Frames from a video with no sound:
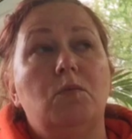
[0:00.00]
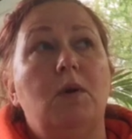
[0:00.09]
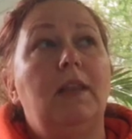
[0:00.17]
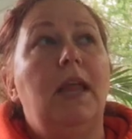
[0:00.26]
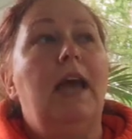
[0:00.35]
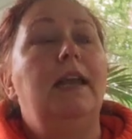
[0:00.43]

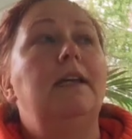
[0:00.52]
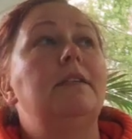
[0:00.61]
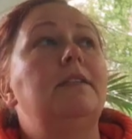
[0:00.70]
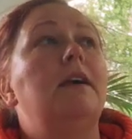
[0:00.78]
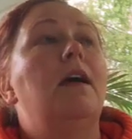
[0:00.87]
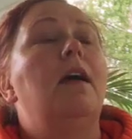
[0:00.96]
one line
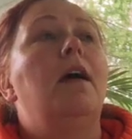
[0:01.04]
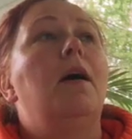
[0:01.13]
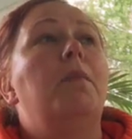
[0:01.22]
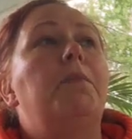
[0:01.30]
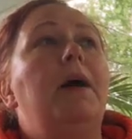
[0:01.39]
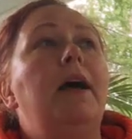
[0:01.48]
is,
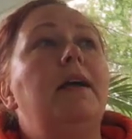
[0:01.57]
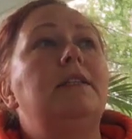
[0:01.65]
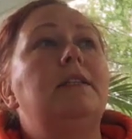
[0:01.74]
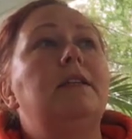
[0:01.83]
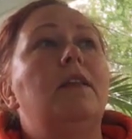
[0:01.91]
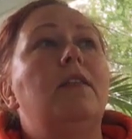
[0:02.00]

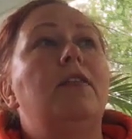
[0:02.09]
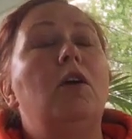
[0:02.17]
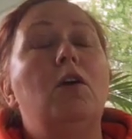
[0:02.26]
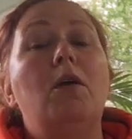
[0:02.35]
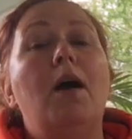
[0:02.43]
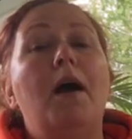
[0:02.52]
but
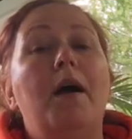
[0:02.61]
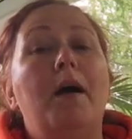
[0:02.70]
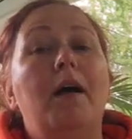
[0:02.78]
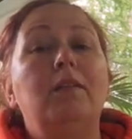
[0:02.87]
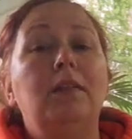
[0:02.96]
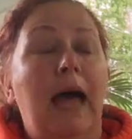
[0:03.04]
they're
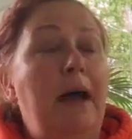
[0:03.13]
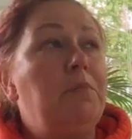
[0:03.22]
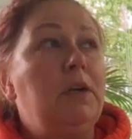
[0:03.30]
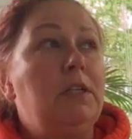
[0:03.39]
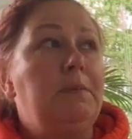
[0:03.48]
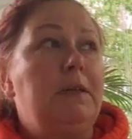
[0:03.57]
a lot
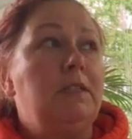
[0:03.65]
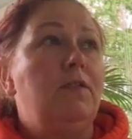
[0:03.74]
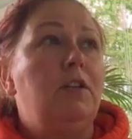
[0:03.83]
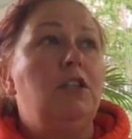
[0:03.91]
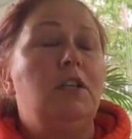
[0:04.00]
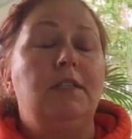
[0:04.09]
more expensive
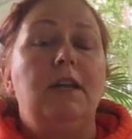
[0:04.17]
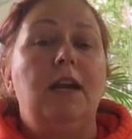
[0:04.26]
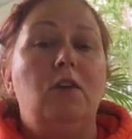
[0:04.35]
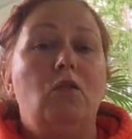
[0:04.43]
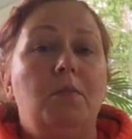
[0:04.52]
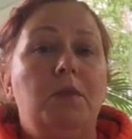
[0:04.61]
than jeans that I
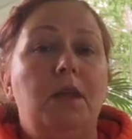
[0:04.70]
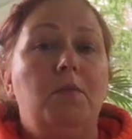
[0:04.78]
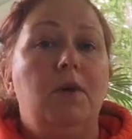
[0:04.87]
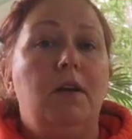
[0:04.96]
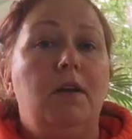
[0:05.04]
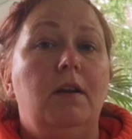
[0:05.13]
normally
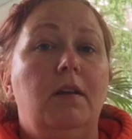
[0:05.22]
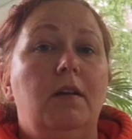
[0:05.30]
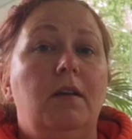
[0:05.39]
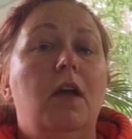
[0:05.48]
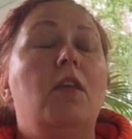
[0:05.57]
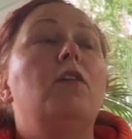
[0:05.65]
would.
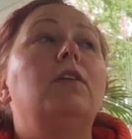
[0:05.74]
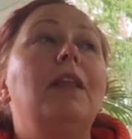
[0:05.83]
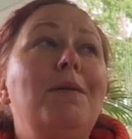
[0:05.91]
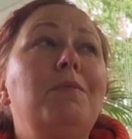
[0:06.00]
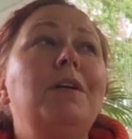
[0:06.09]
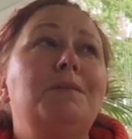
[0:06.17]
They're a
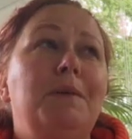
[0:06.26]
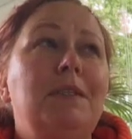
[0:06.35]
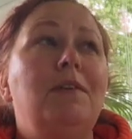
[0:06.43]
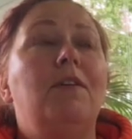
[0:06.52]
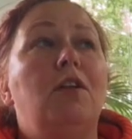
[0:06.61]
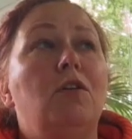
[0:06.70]
lot more
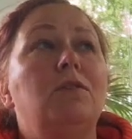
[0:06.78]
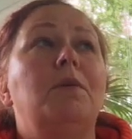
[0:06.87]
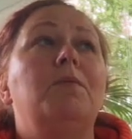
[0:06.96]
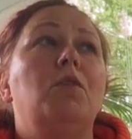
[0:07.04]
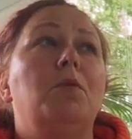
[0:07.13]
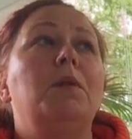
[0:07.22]
expensive than clothes I
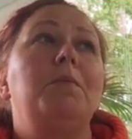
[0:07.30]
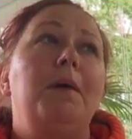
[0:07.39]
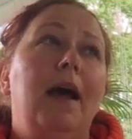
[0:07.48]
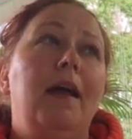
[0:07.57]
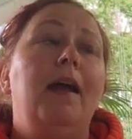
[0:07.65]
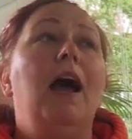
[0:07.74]
would normally
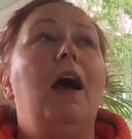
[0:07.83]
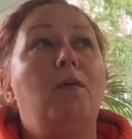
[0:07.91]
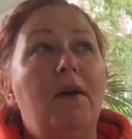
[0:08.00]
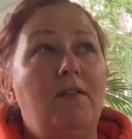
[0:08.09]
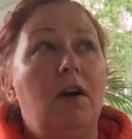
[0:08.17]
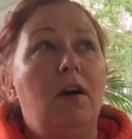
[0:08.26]
buy.
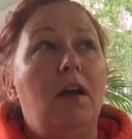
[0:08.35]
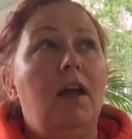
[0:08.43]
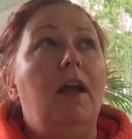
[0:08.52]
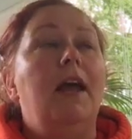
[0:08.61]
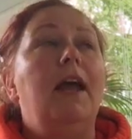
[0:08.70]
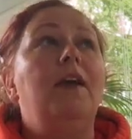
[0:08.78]
However,
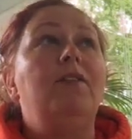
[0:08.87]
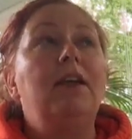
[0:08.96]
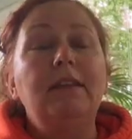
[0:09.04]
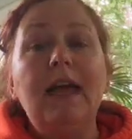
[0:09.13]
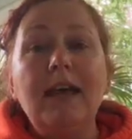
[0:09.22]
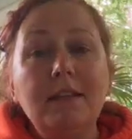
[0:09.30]
if they
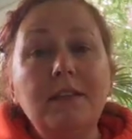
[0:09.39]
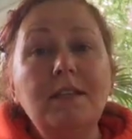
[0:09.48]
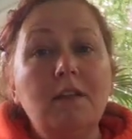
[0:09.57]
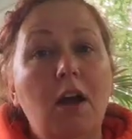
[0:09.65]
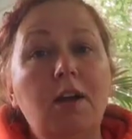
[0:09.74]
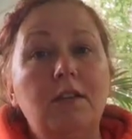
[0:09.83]
last as
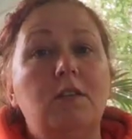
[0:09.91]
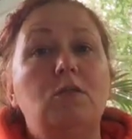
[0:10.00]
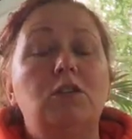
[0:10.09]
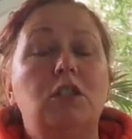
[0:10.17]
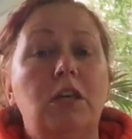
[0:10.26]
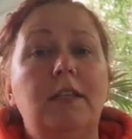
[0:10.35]
long as
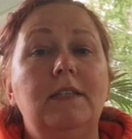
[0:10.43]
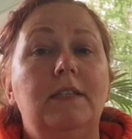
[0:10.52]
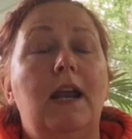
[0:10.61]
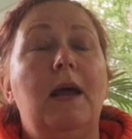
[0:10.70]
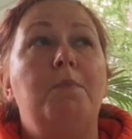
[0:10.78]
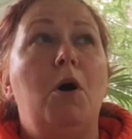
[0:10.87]
those jeans
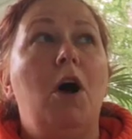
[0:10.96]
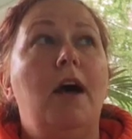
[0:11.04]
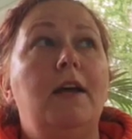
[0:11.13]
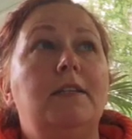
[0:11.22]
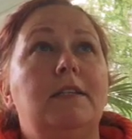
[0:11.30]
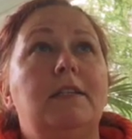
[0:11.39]
that I
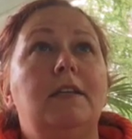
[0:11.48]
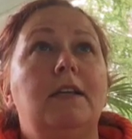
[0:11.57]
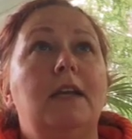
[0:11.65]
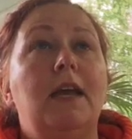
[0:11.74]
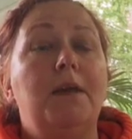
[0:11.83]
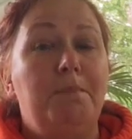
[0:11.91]
bought
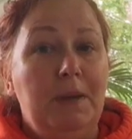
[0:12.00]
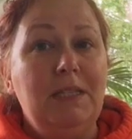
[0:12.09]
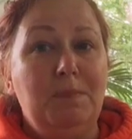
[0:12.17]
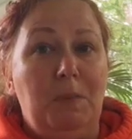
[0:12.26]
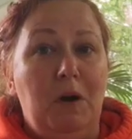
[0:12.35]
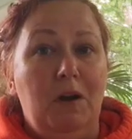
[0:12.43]
in
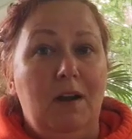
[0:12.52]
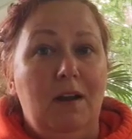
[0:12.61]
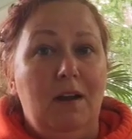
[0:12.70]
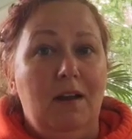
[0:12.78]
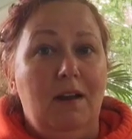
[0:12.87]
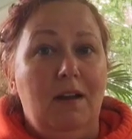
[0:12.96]
Pittsburgh
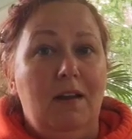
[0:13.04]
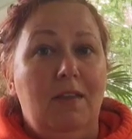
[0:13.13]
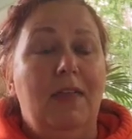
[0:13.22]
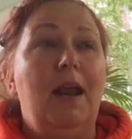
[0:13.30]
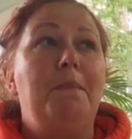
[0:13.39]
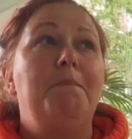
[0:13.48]

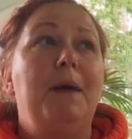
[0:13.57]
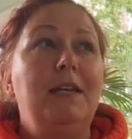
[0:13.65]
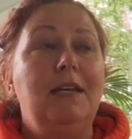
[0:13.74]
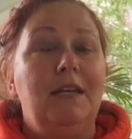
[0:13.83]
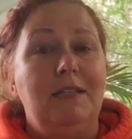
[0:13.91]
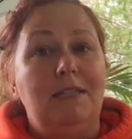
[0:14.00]
that I'm
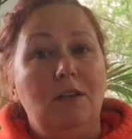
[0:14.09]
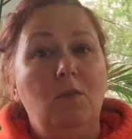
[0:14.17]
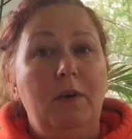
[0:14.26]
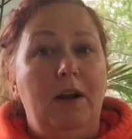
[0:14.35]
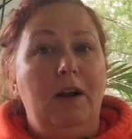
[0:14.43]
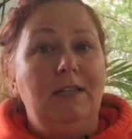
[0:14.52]
mending and still
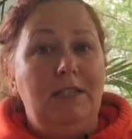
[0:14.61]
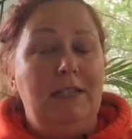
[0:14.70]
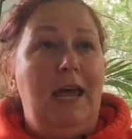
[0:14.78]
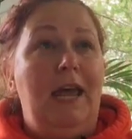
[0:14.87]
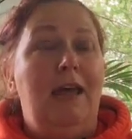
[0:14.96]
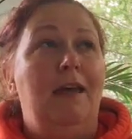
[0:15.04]
wearing
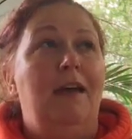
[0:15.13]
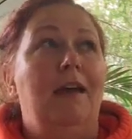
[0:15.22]
today,